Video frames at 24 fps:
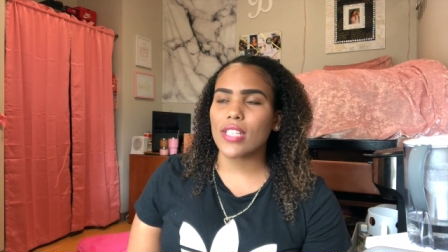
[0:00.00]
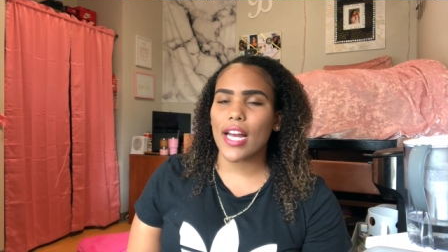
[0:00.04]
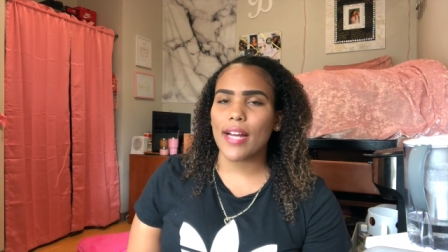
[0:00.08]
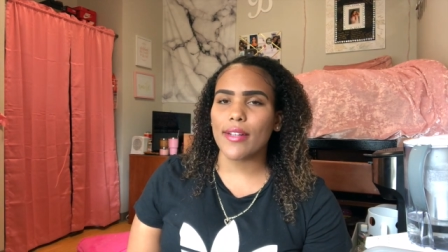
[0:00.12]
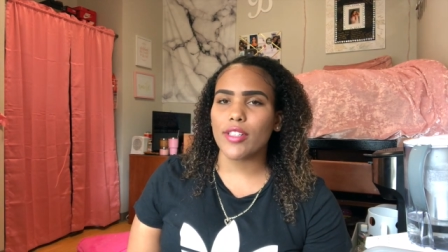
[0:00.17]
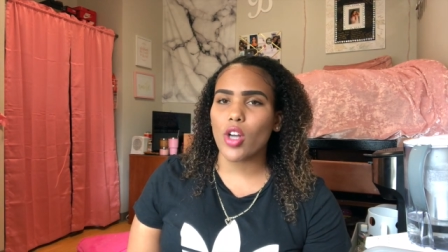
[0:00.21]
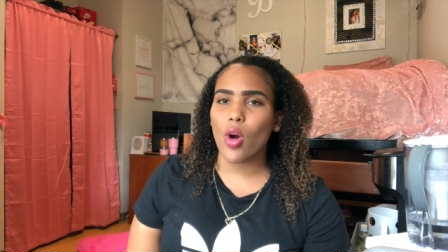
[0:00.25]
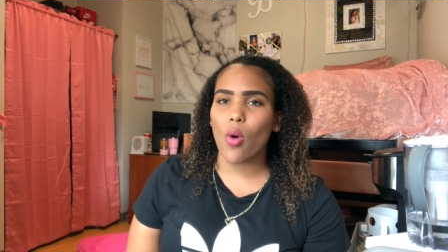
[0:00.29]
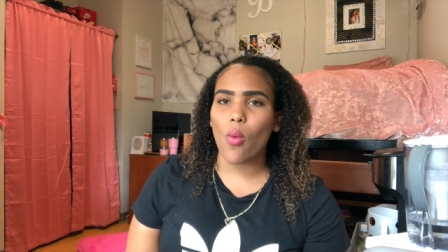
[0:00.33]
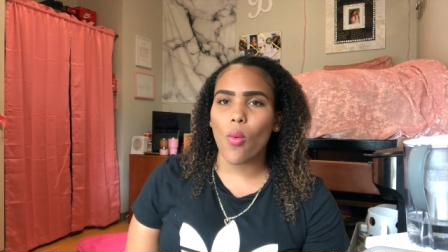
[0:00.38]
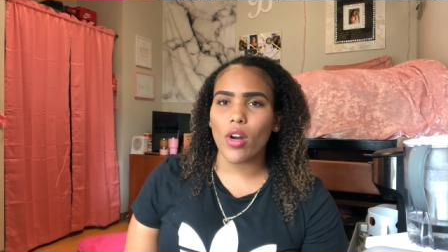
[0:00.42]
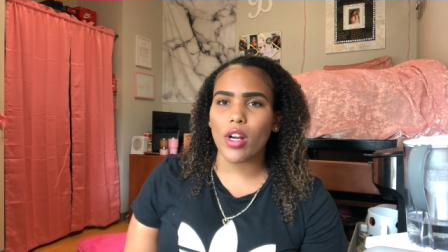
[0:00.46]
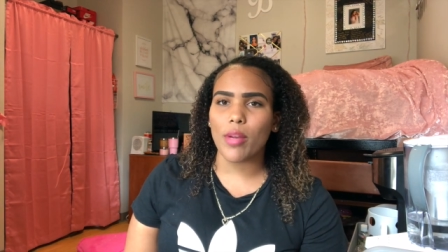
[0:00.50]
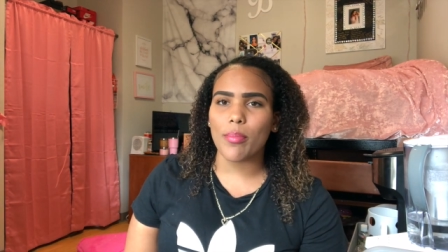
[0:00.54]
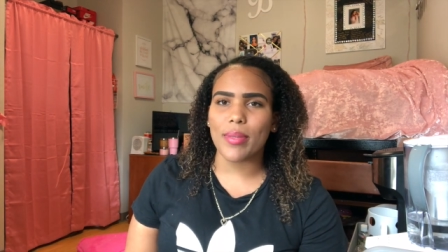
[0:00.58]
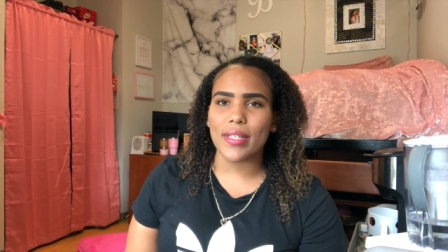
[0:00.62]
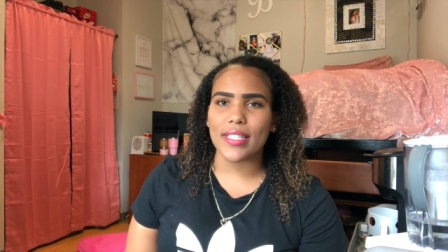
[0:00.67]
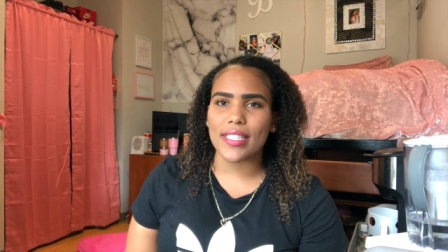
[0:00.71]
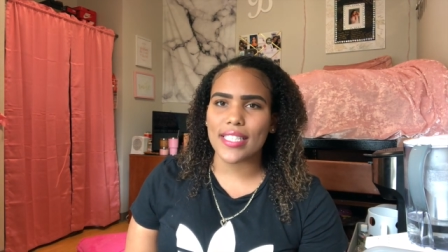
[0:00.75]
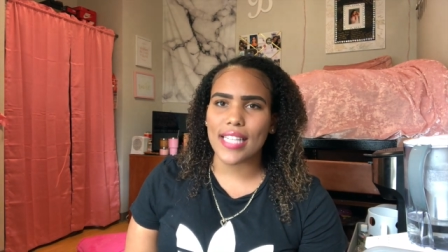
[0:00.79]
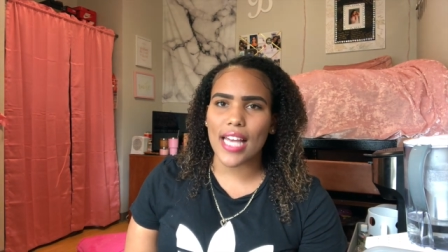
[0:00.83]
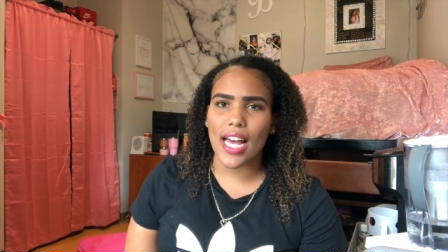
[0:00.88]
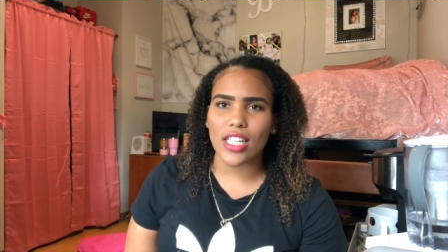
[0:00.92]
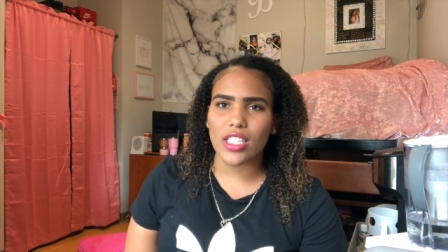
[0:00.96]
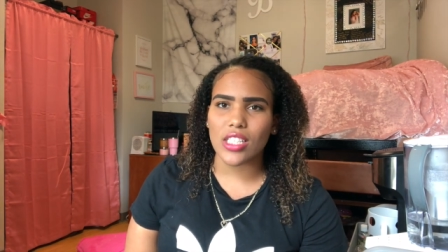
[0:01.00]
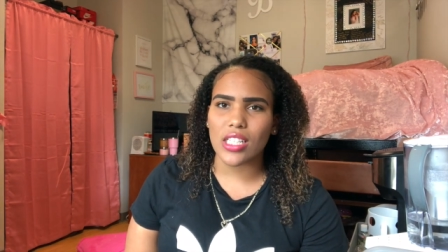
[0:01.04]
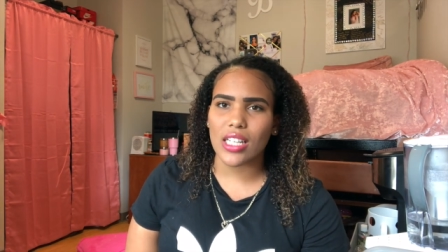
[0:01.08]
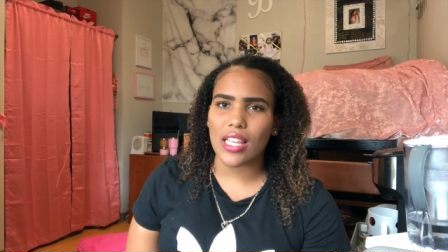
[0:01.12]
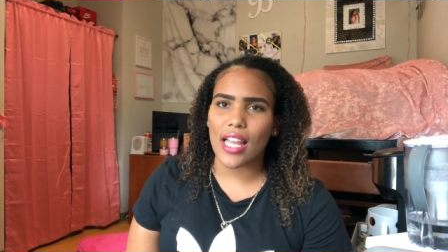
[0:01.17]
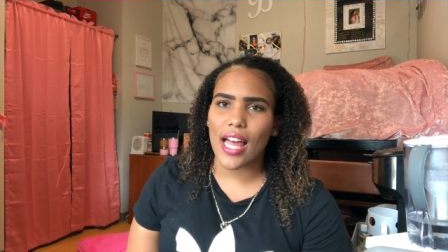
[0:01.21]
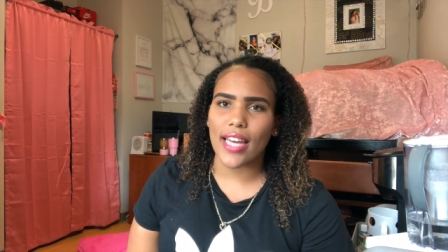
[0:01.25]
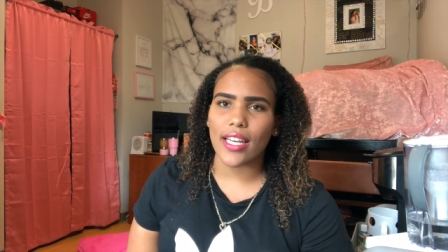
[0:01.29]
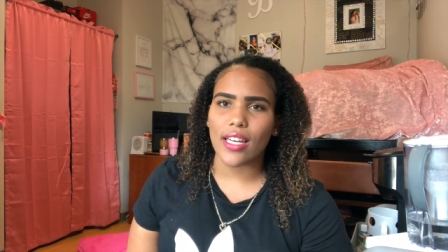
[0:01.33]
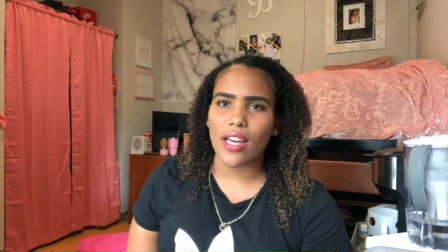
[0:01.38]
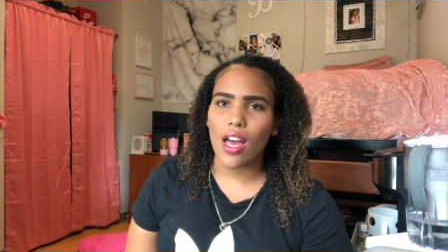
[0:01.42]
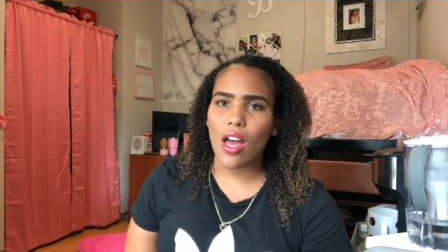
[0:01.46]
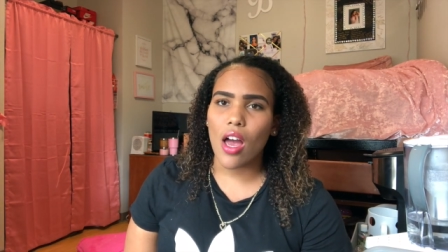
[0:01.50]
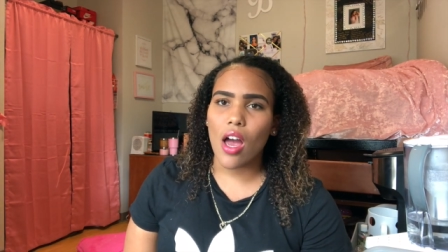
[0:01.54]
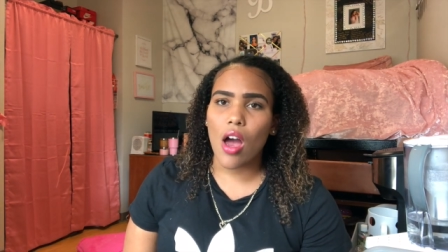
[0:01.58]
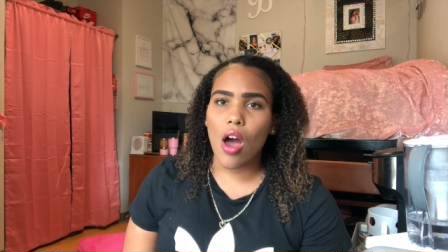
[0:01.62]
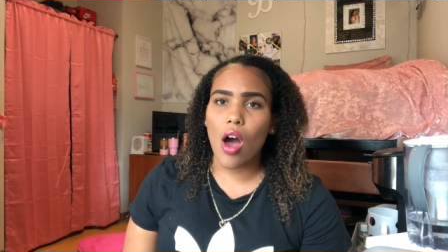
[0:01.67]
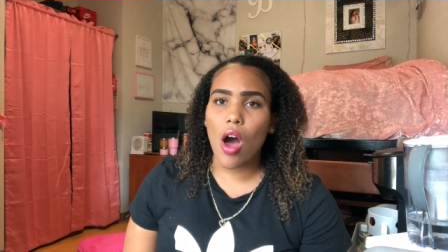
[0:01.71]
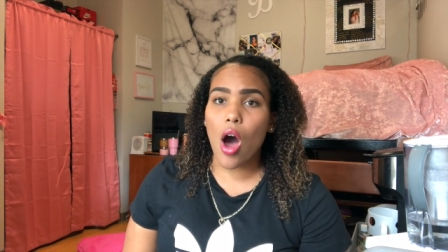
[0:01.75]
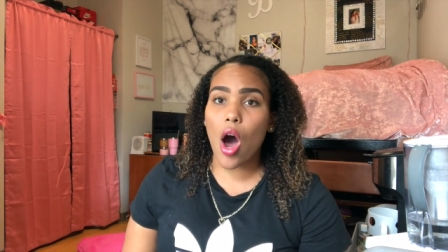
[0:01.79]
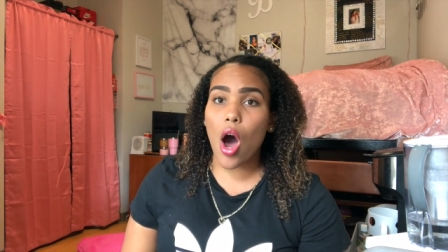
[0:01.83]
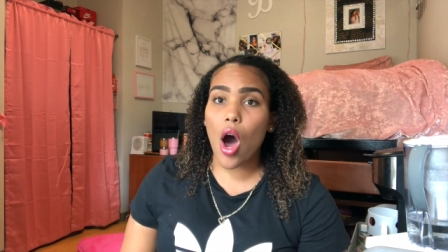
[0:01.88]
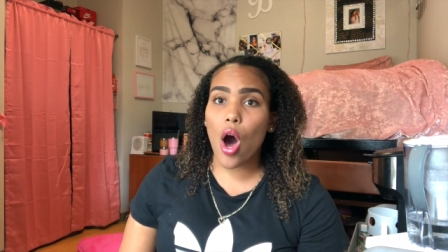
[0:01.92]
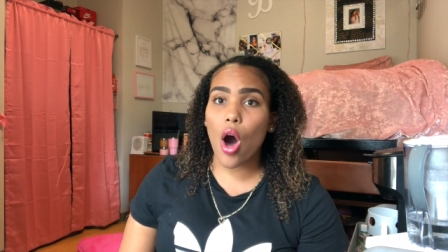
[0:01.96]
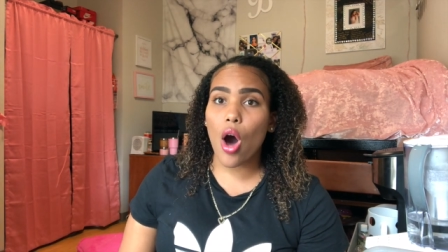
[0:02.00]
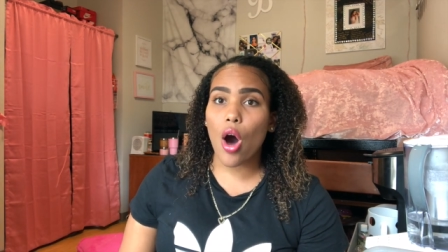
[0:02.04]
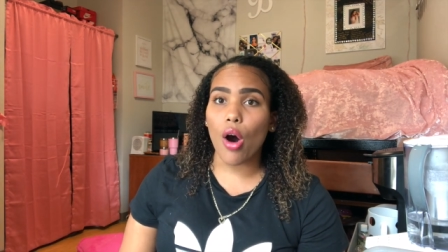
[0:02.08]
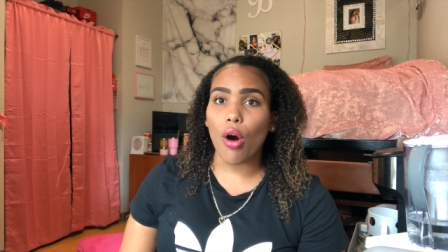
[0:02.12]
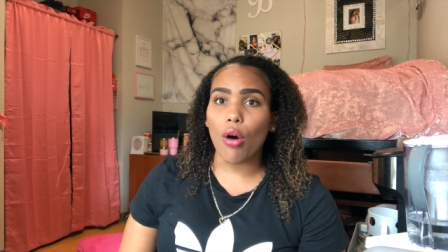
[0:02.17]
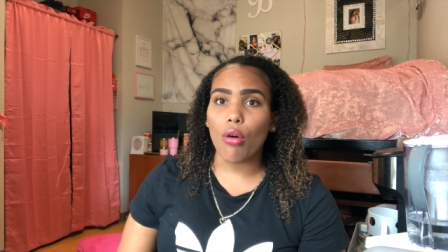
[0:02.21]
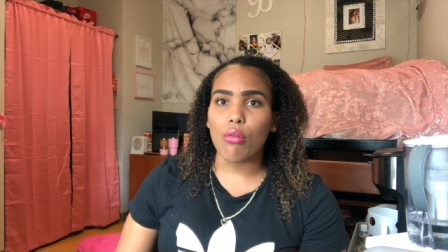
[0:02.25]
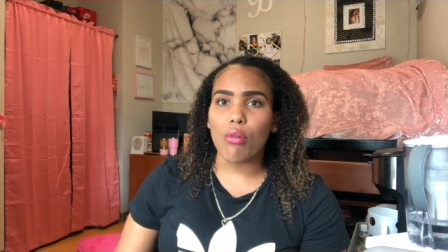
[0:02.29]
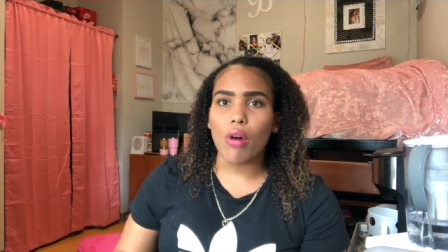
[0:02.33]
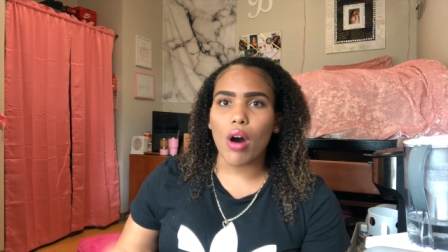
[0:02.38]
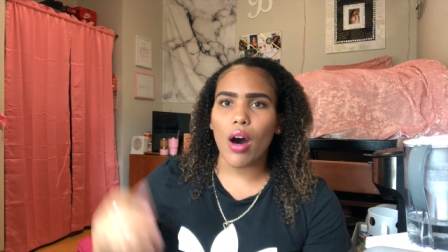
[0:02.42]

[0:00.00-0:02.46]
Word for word: I don't want to be set to like, oh,